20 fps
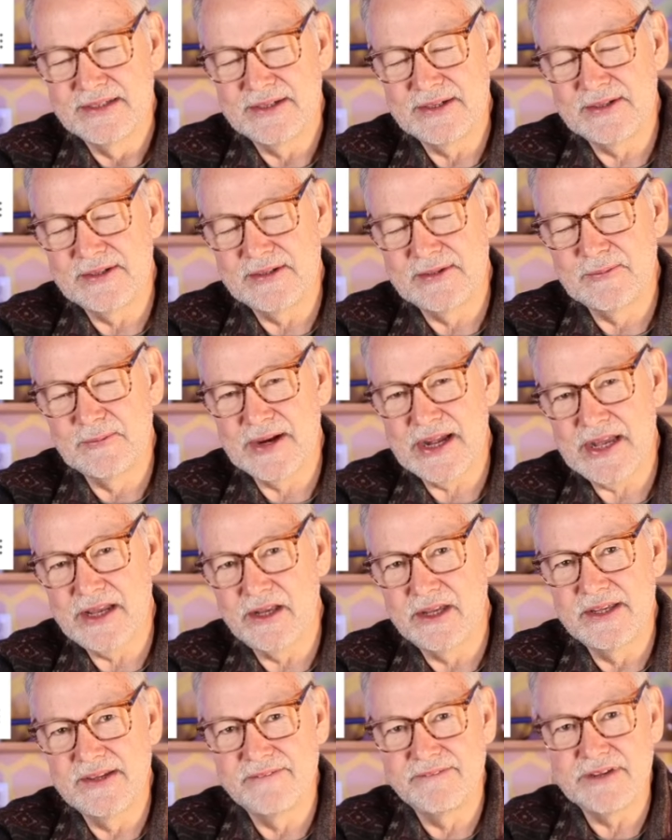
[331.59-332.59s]
Oh, where I
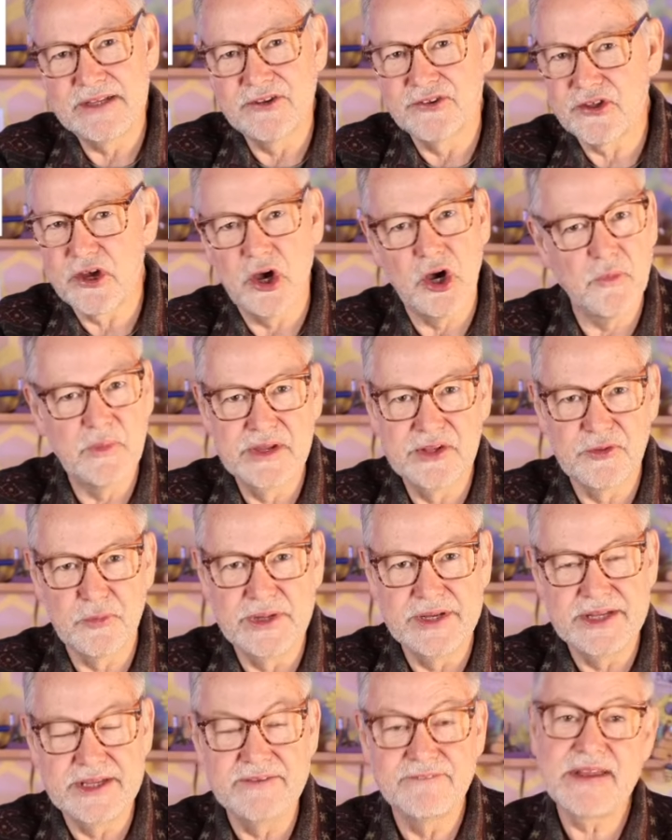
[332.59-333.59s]
live, it is always
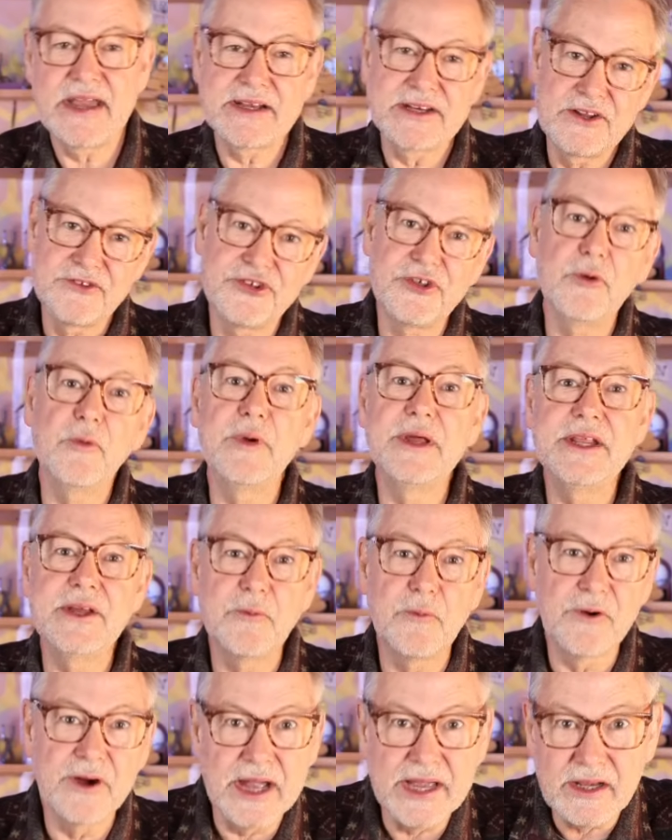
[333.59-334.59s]
windy. In fact, it's so windy
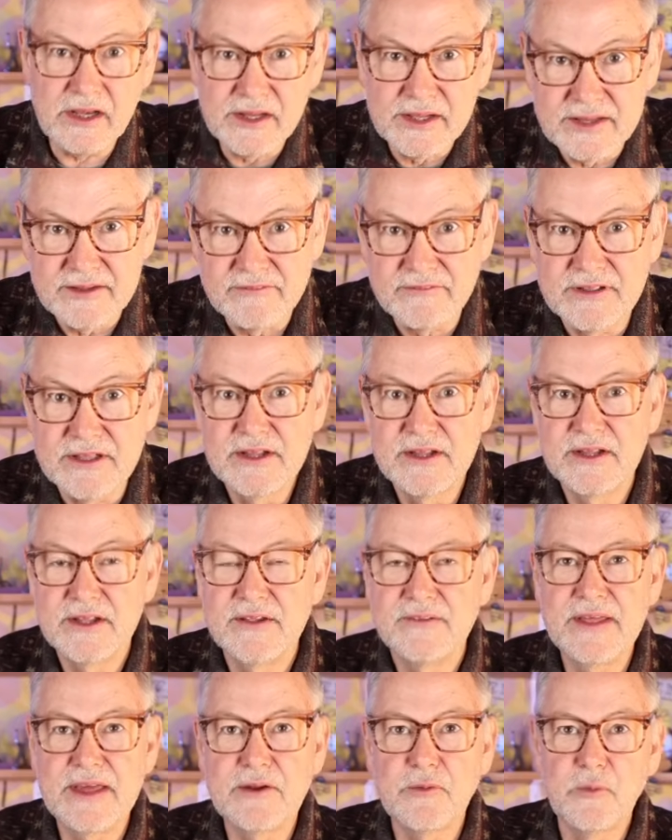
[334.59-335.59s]
where I live
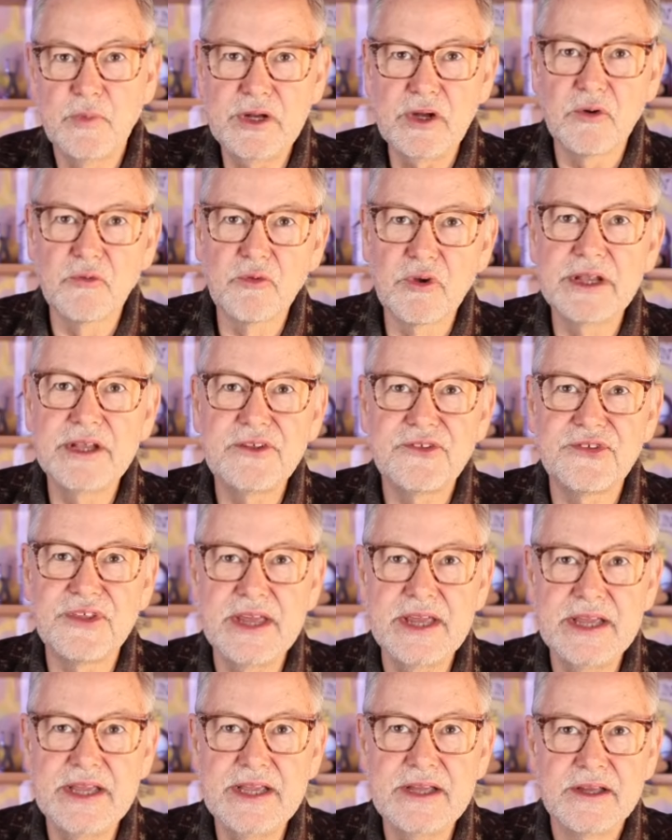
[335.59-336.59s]
that we don't really
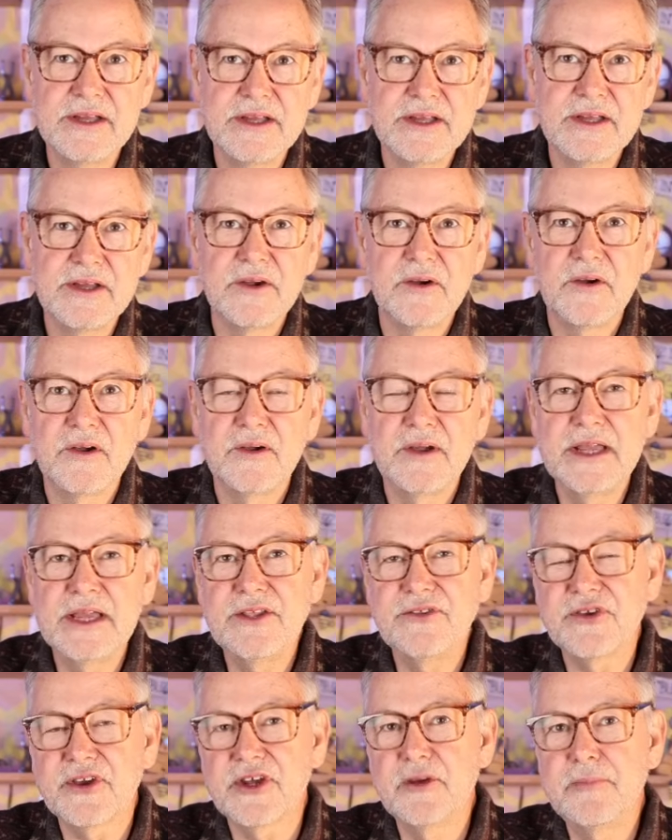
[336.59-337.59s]
say,
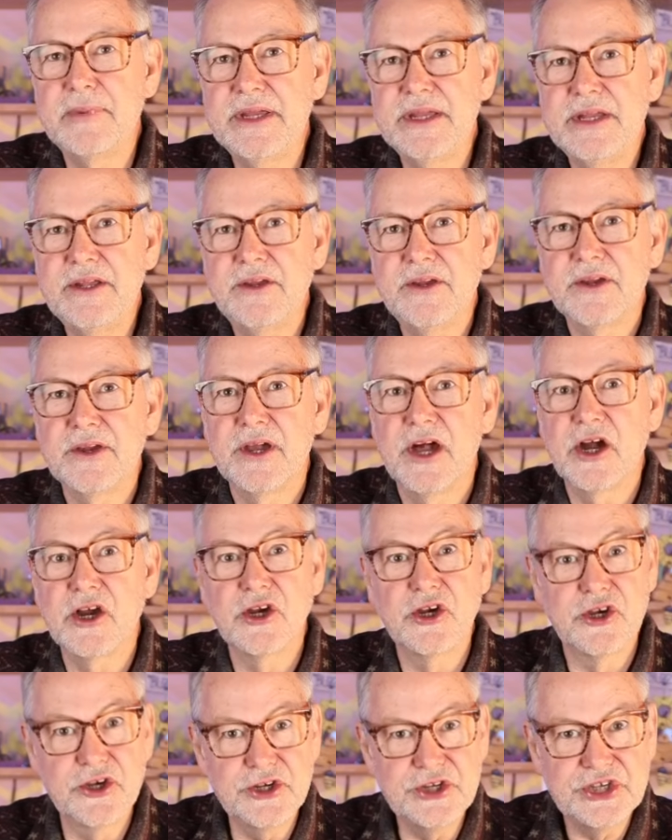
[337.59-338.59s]
is it going to be a
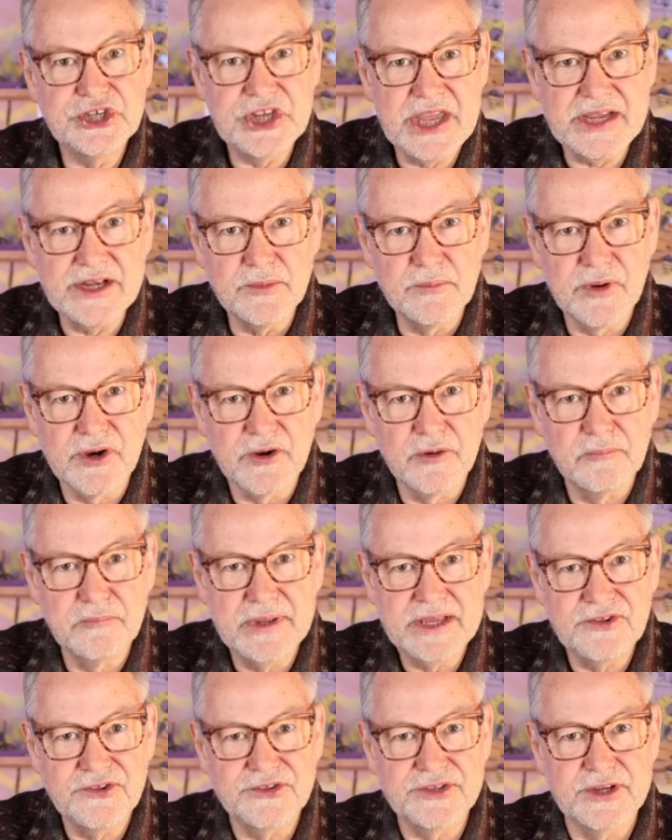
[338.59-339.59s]
good day tomorrow
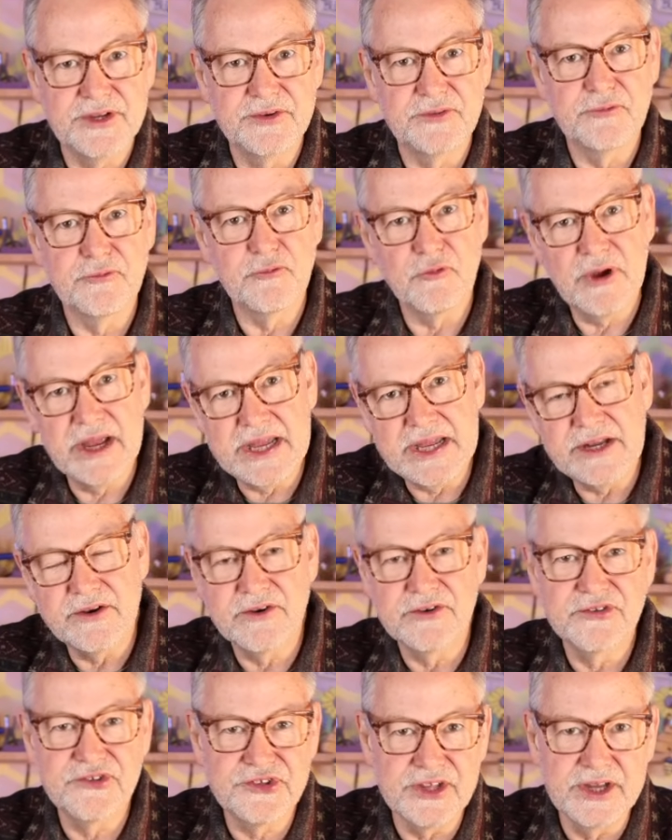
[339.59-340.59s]
based on rain
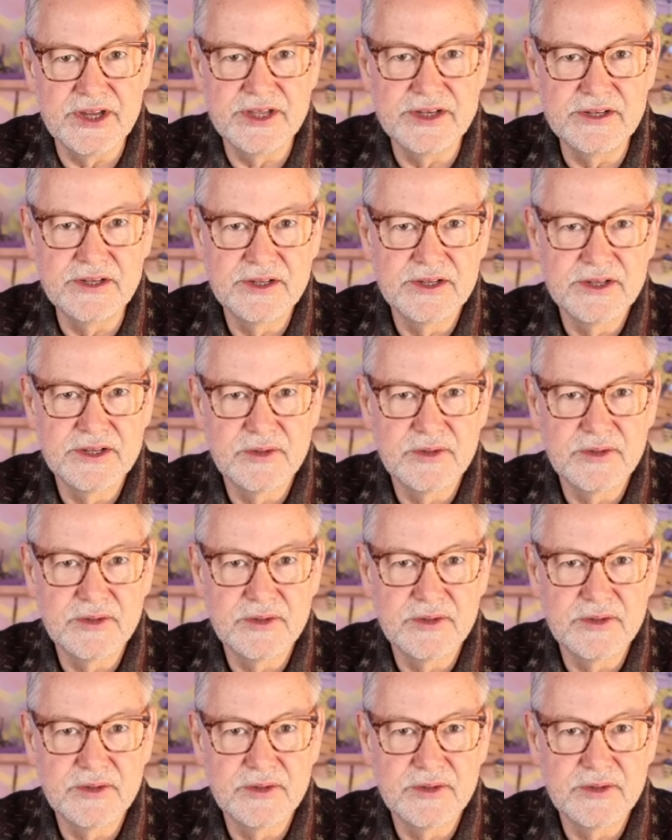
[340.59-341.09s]
or sun?